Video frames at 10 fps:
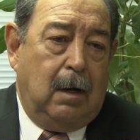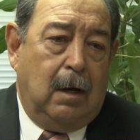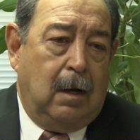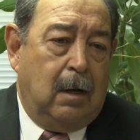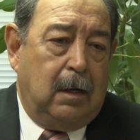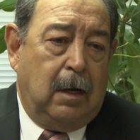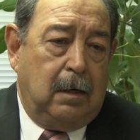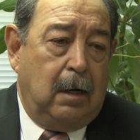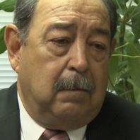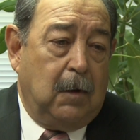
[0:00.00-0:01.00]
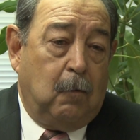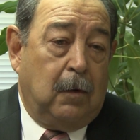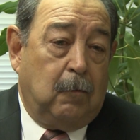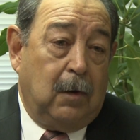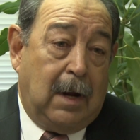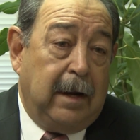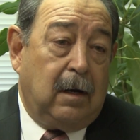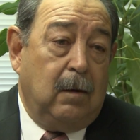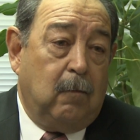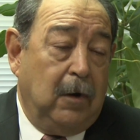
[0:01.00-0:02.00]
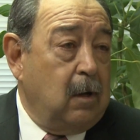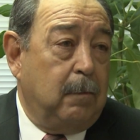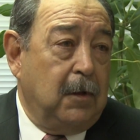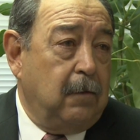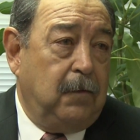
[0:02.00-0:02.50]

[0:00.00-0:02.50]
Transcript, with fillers: uh, and will, will likely bring up in the